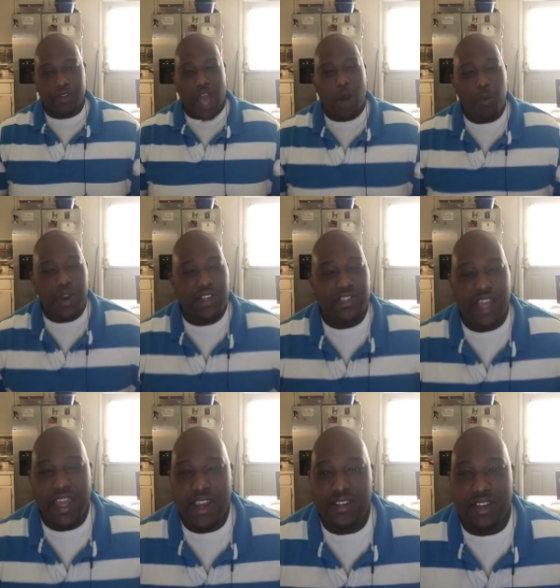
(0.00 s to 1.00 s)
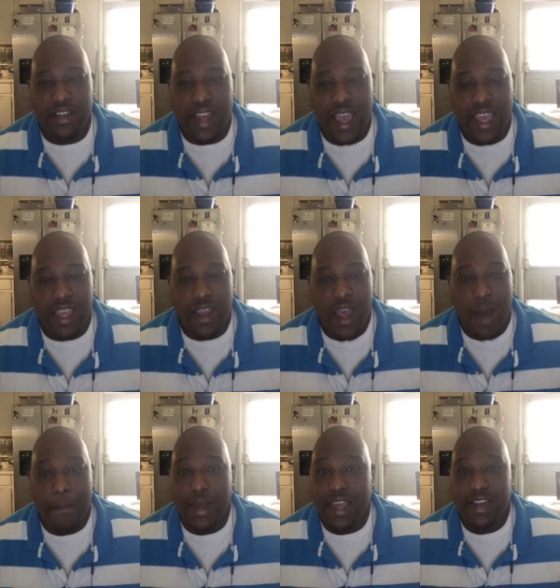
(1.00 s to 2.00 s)
I want to say this today
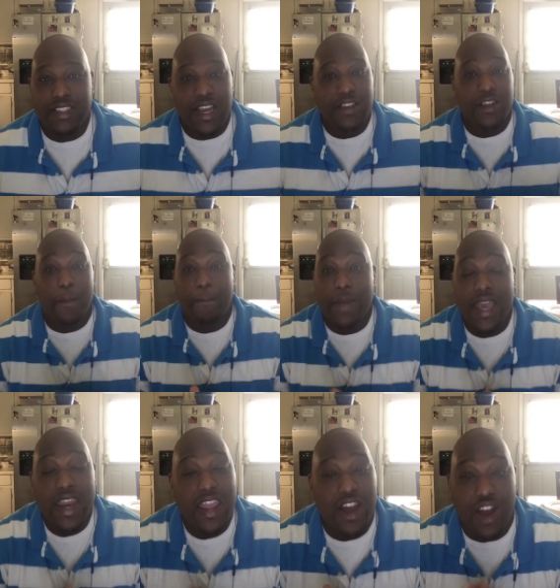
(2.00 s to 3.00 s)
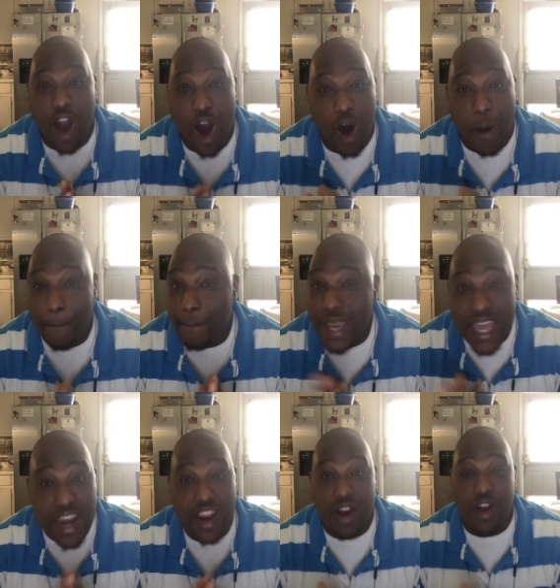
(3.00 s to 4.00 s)
because there's a many a call,
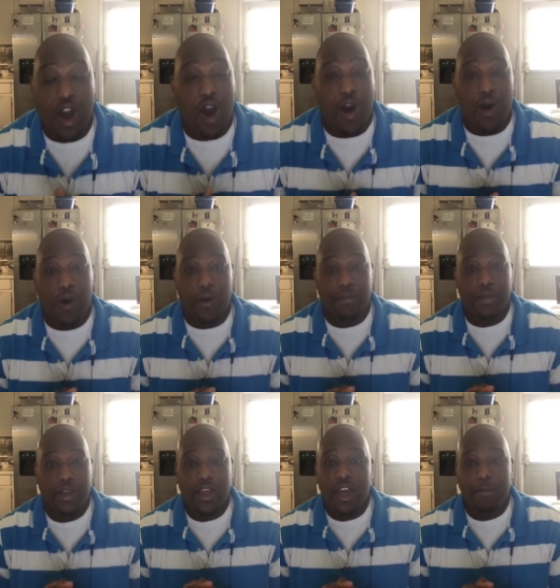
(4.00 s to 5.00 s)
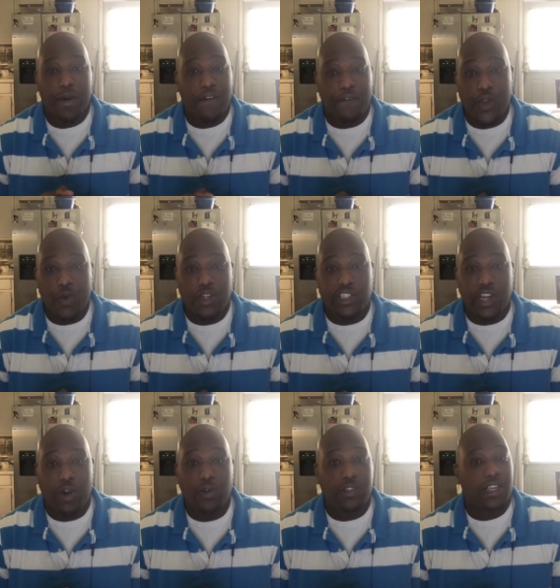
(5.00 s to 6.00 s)
many a call, but few are
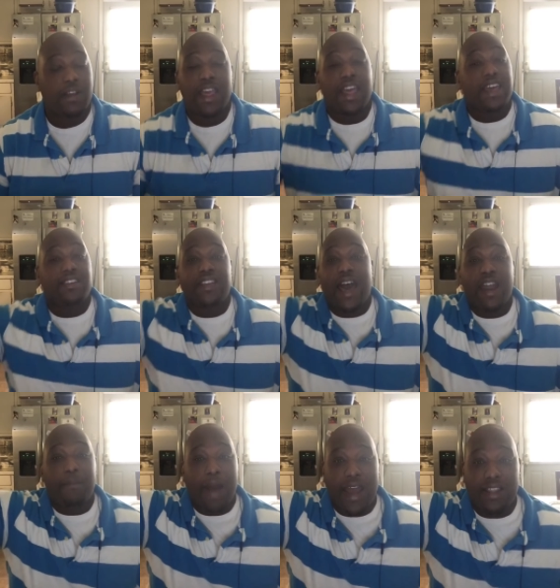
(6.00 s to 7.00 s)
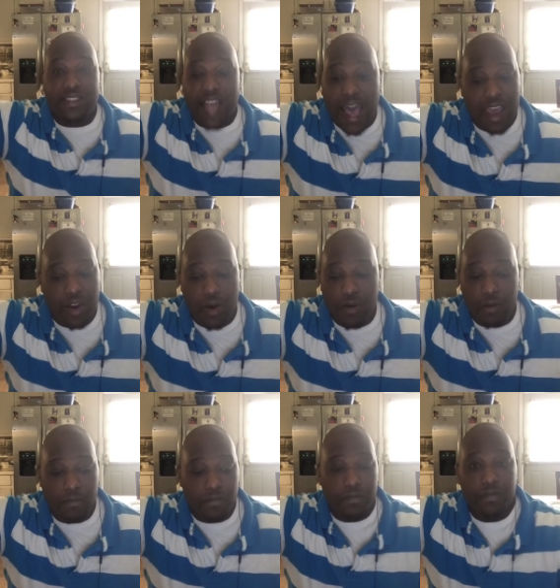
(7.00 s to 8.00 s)
chosen. It's not about a title.
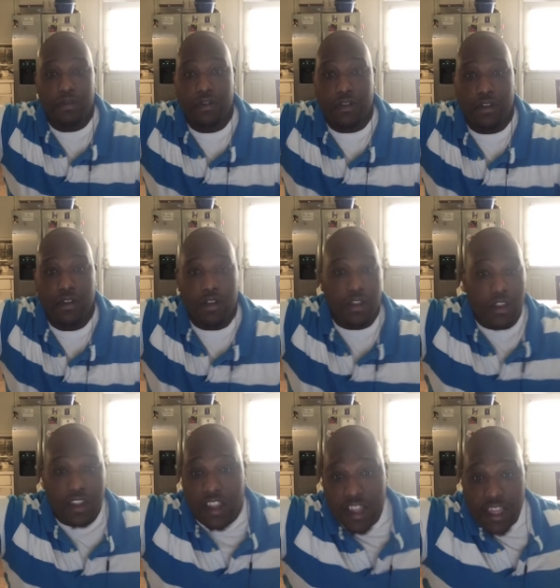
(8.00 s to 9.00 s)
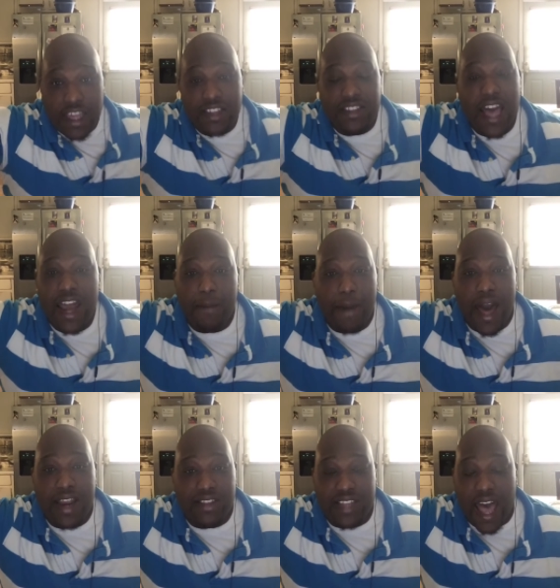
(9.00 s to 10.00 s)
It's not
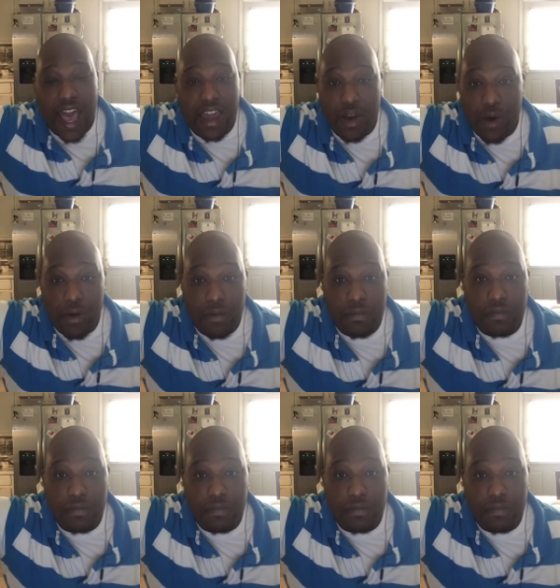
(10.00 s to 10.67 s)
about a title.